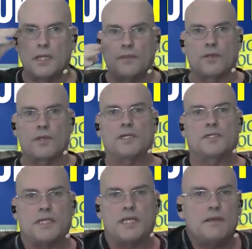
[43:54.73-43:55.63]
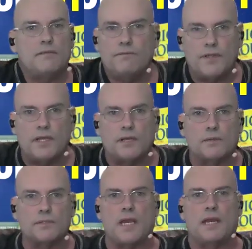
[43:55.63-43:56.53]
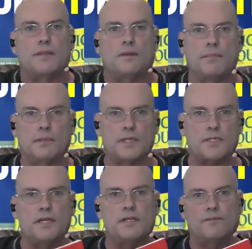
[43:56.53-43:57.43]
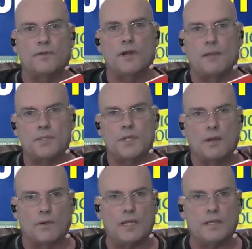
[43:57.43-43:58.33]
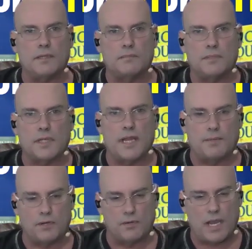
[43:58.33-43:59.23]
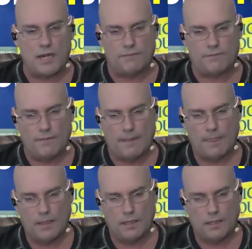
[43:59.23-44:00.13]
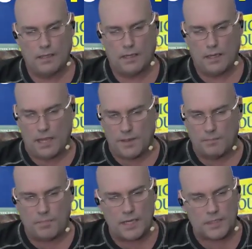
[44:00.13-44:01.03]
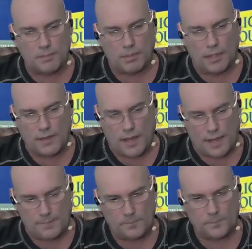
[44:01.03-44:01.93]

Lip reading: They're going to see videos, 10 of them, like 10 different options, right? Dynamic creative. And then based upon that,